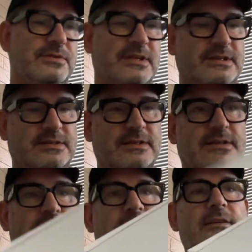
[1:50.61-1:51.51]
this just
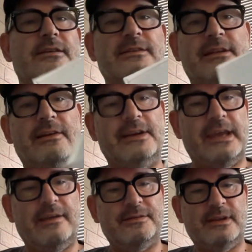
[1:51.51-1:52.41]
a slide
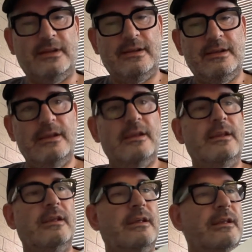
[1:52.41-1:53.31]
out?
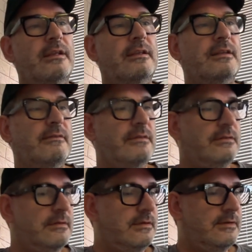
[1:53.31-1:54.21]
I
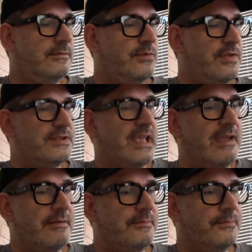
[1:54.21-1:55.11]
can work this out.